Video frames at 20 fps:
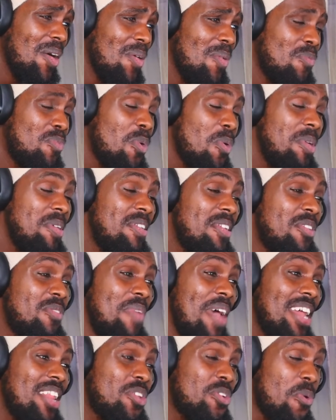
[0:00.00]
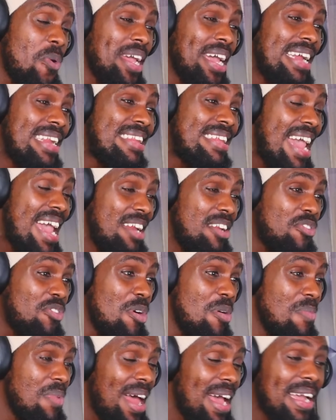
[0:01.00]
Bro, is this man throwing a
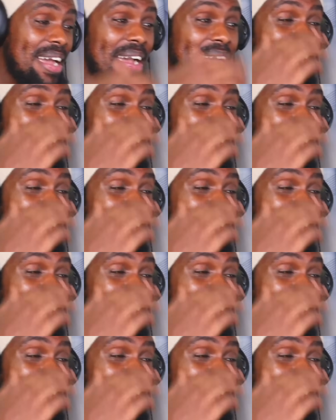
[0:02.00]
tantrum like a